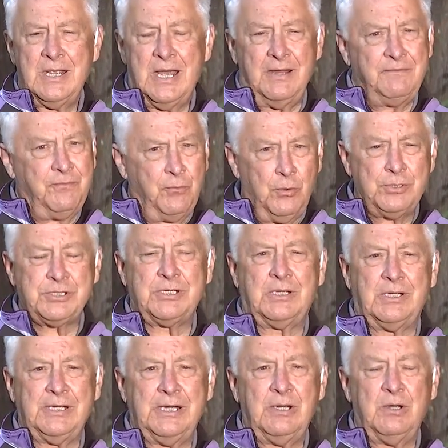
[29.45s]

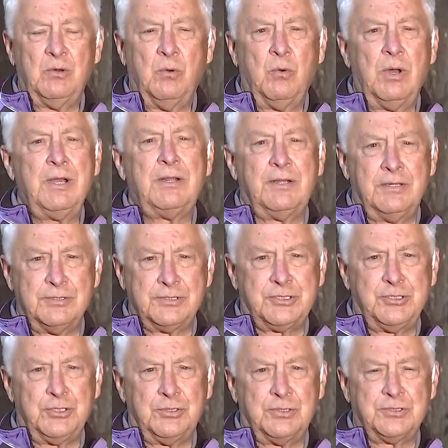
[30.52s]
Unfortunately, one of those
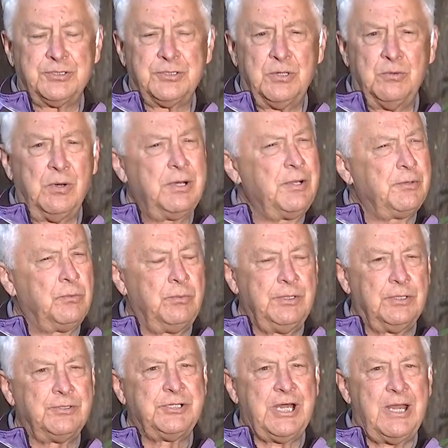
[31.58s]
jewels, one of the
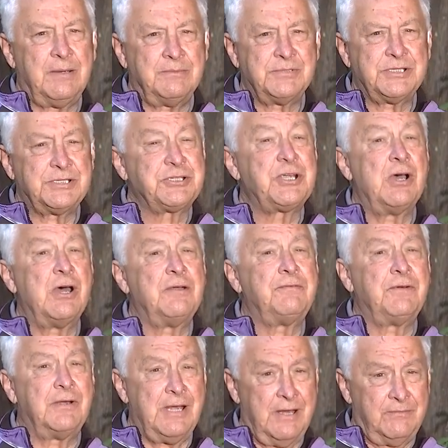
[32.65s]
real gems, is gone
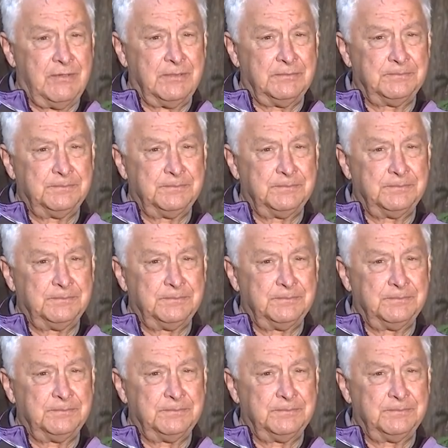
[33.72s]
forever.